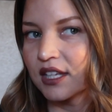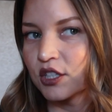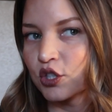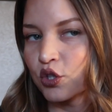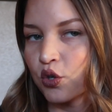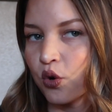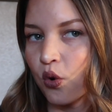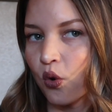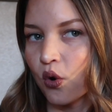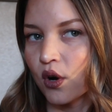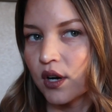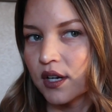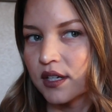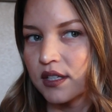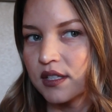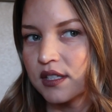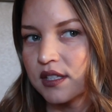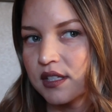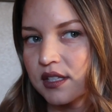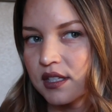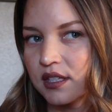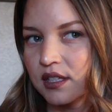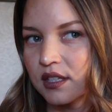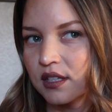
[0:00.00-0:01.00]

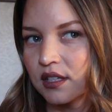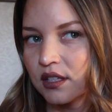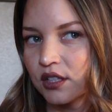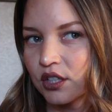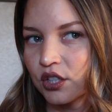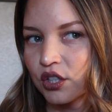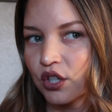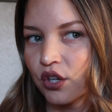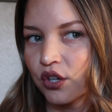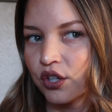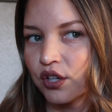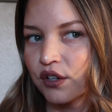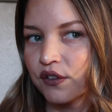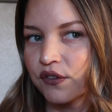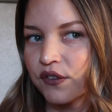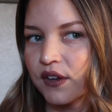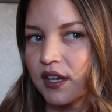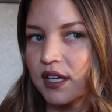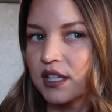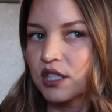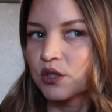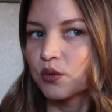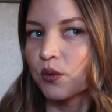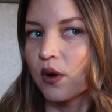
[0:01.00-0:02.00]
towards, you know, your
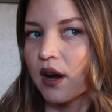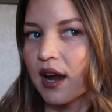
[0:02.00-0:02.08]
face,